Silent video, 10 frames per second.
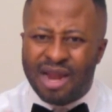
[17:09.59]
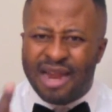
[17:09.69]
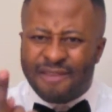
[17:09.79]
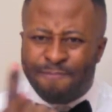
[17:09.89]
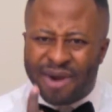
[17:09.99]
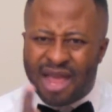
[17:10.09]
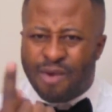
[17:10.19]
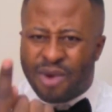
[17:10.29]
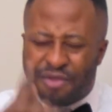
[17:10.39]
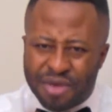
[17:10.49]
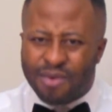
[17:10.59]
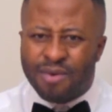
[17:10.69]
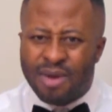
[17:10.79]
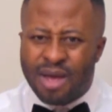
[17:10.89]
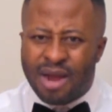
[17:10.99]
Let's pray with
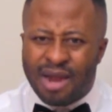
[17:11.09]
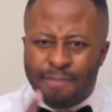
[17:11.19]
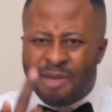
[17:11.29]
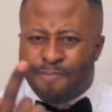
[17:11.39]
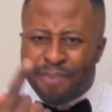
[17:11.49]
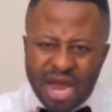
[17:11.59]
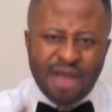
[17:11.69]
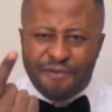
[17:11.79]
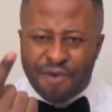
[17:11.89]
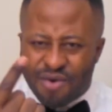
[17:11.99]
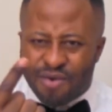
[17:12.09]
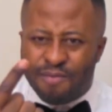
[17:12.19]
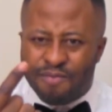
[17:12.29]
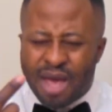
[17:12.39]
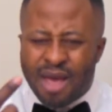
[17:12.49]
you. Let me pray for you.